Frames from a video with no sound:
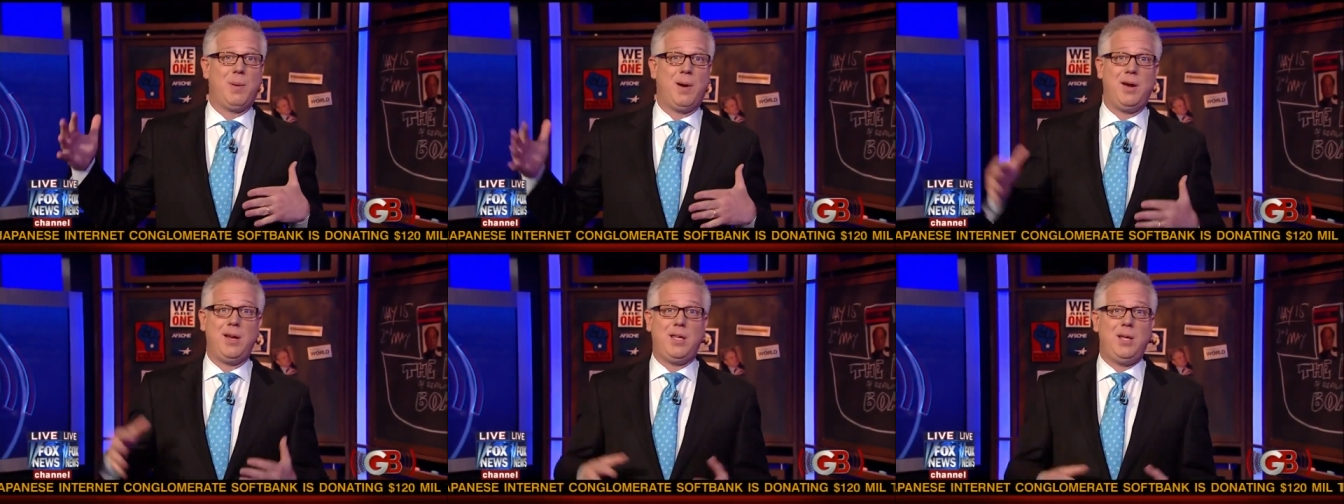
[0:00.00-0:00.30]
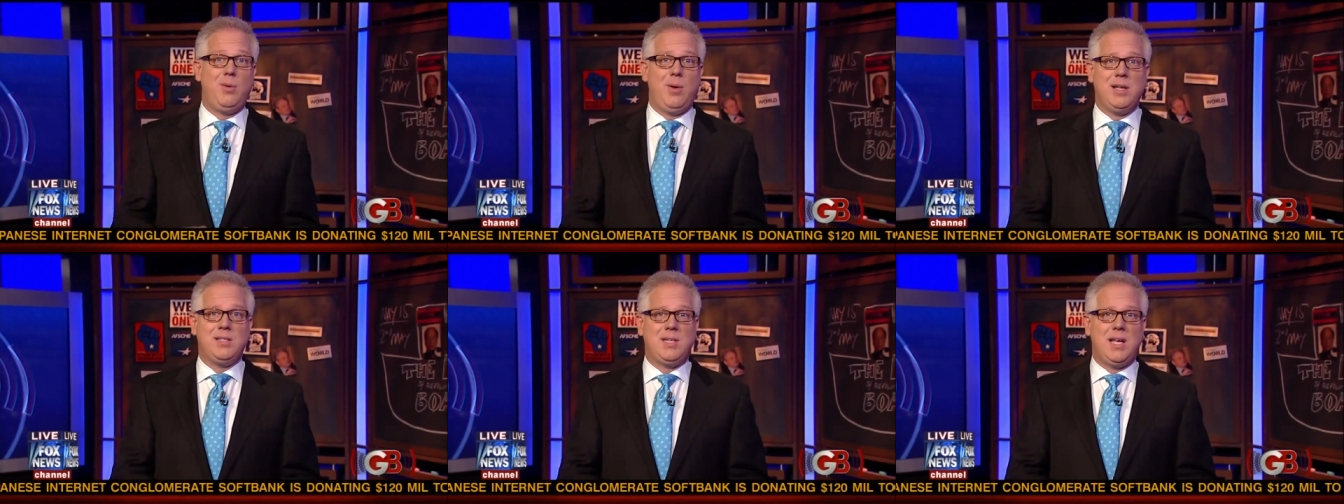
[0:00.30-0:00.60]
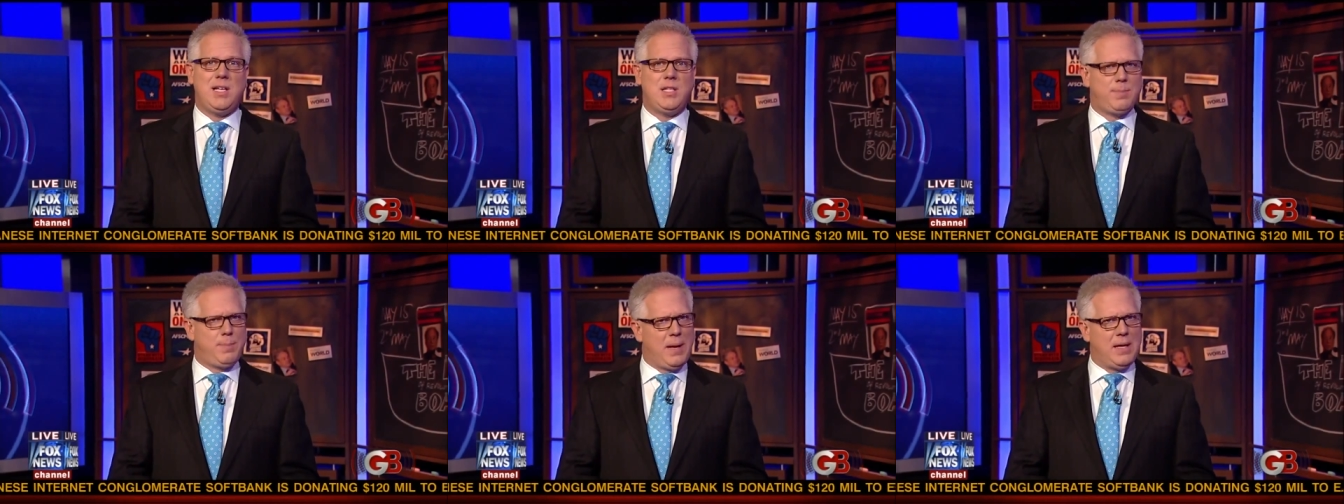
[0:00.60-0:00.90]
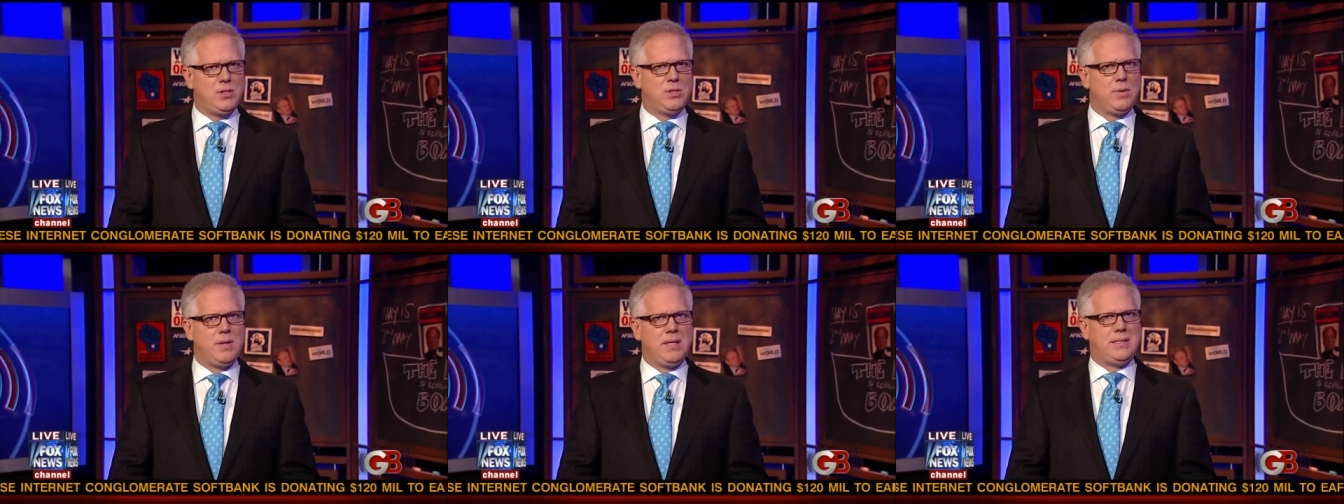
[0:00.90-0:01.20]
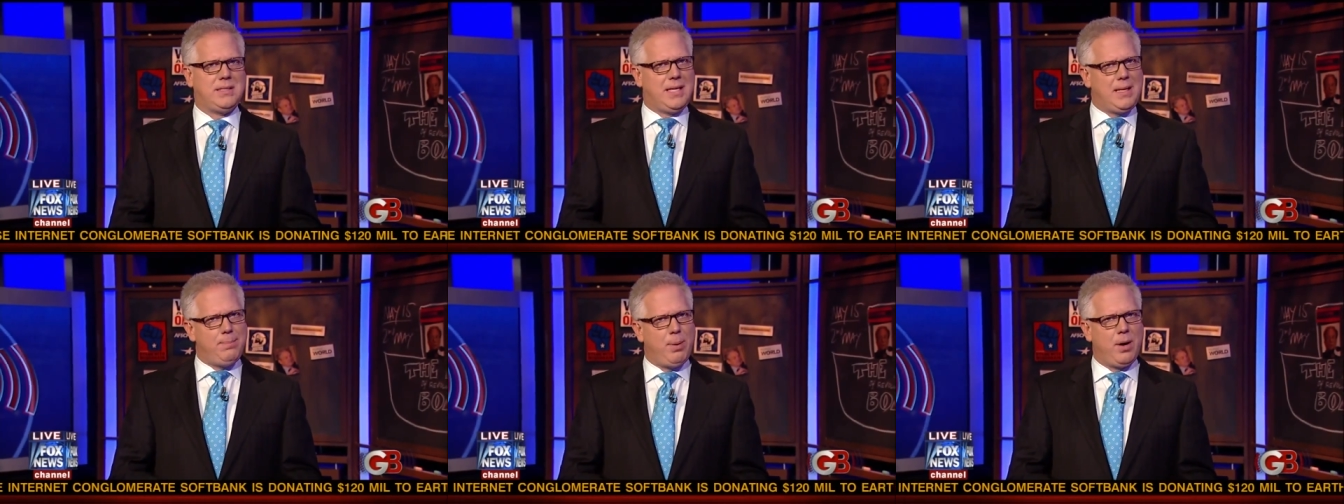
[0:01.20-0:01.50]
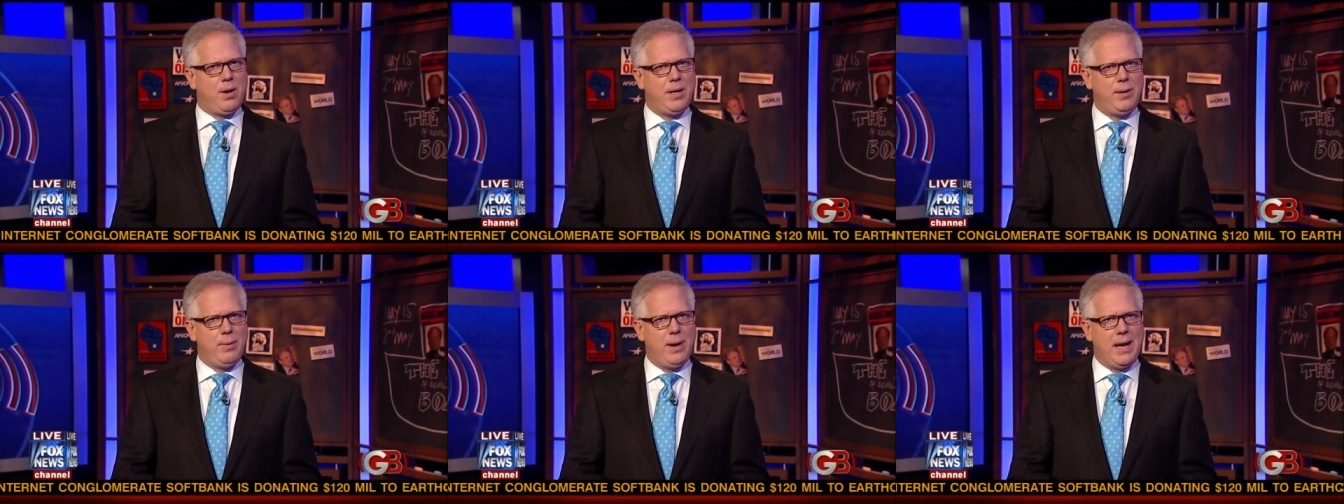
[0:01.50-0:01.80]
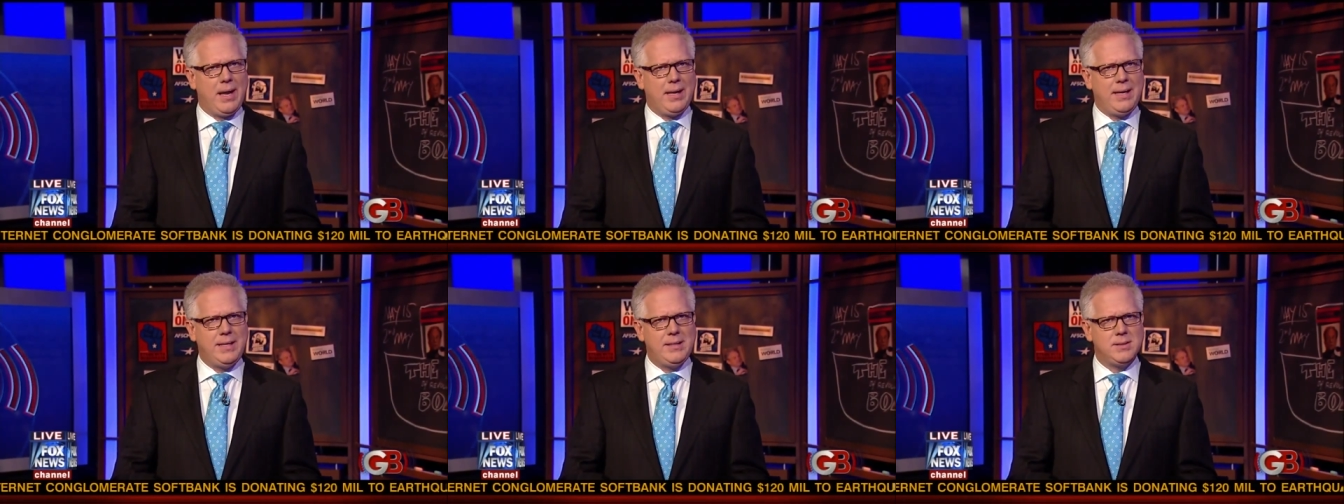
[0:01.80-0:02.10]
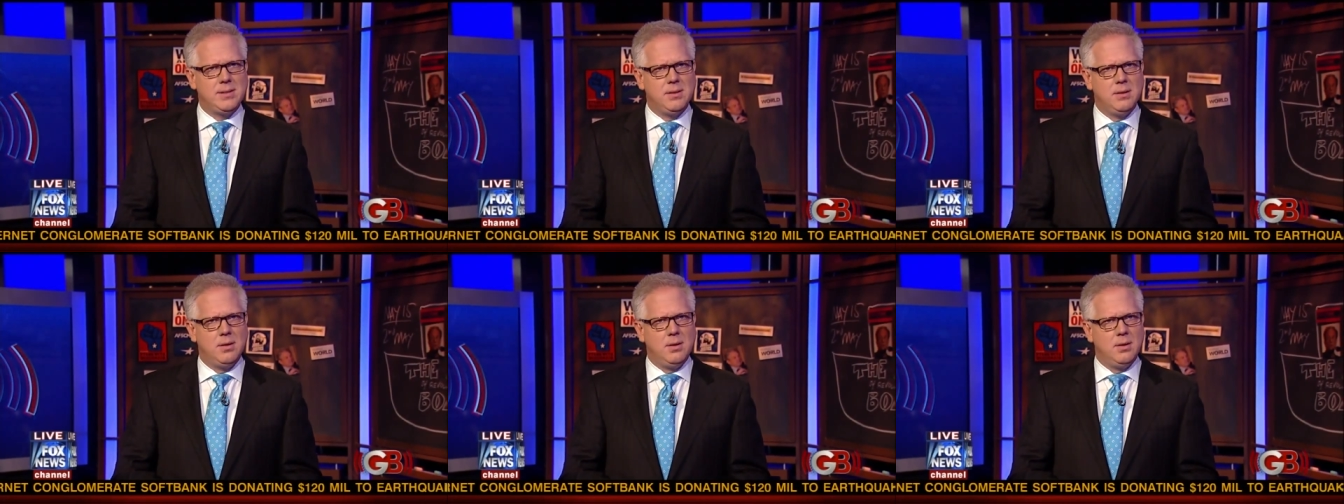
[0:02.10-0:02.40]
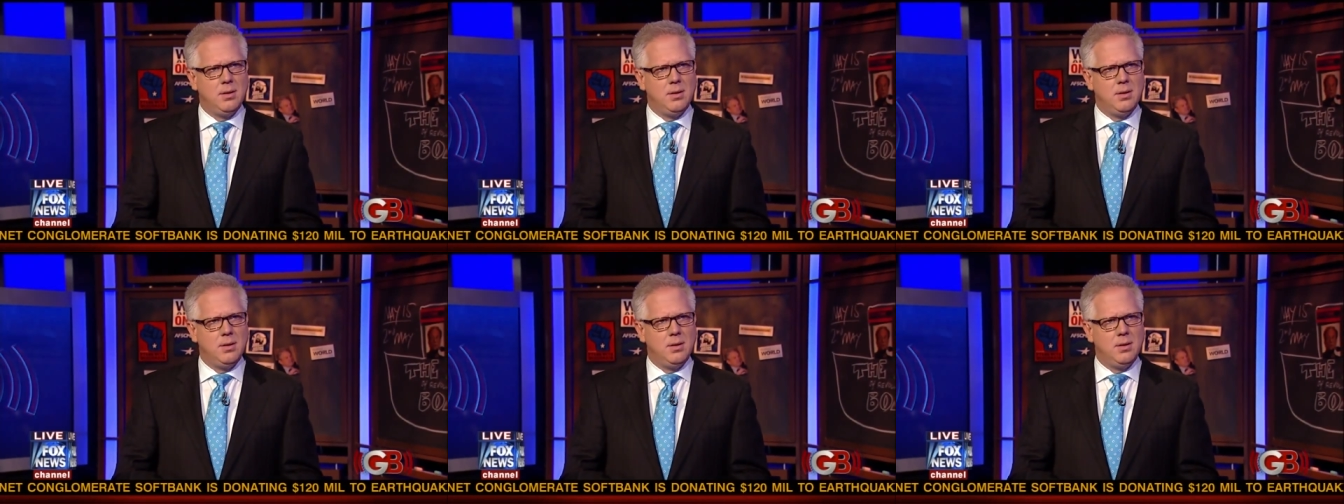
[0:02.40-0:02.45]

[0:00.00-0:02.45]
Party USA sponsoring Tea Party rallies?